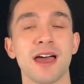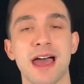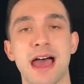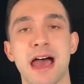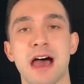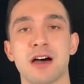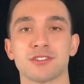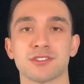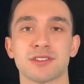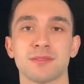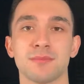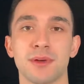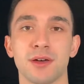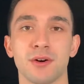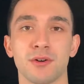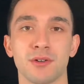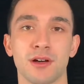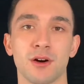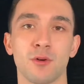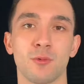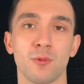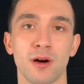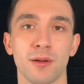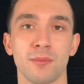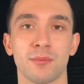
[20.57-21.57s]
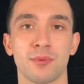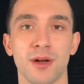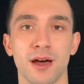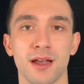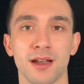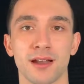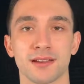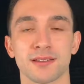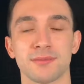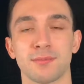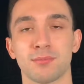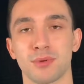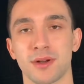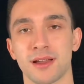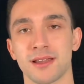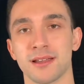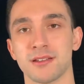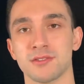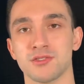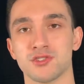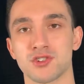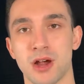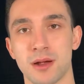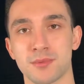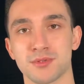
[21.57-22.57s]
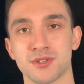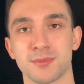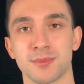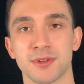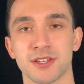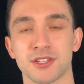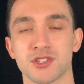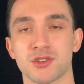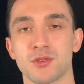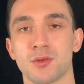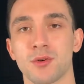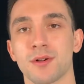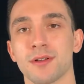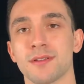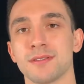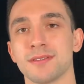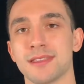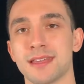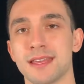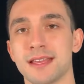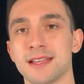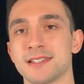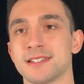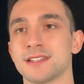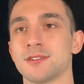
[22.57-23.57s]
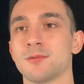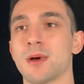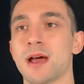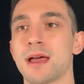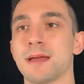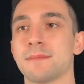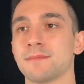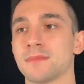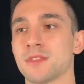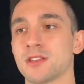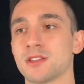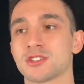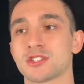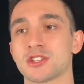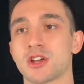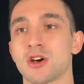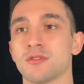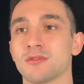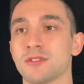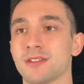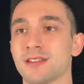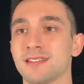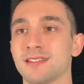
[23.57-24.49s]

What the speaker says: how to build a one product branded dropshipping store the easy way. So